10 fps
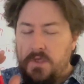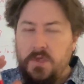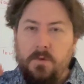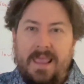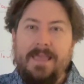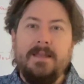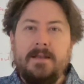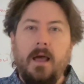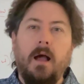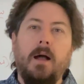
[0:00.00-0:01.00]
you
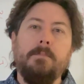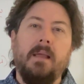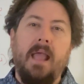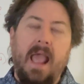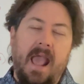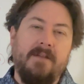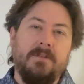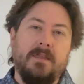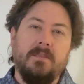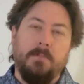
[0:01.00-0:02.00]
end up
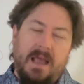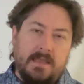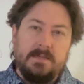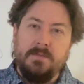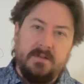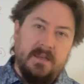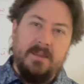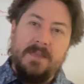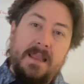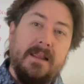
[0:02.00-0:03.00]
having the possibility
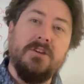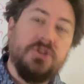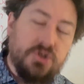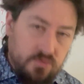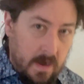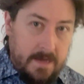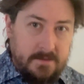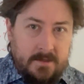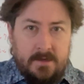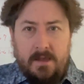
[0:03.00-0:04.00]
of hitting a straight.